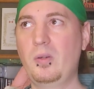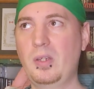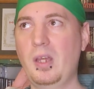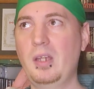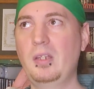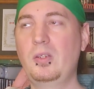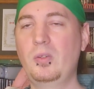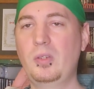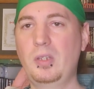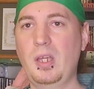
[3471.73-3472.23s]

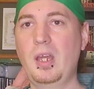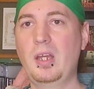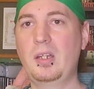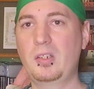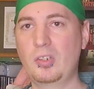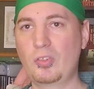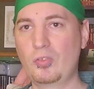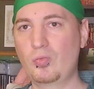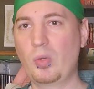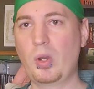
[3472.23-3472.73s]
okay, you
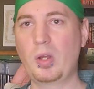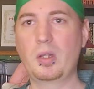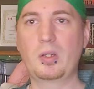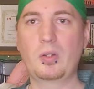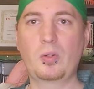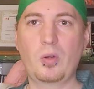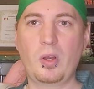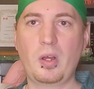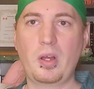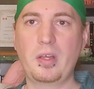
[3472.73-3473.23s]
can't just run
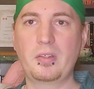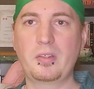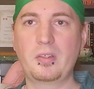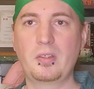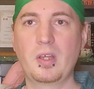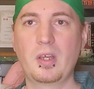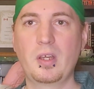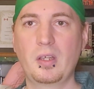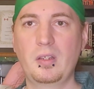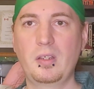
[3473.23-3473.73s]

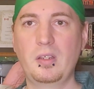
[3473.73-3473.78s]
across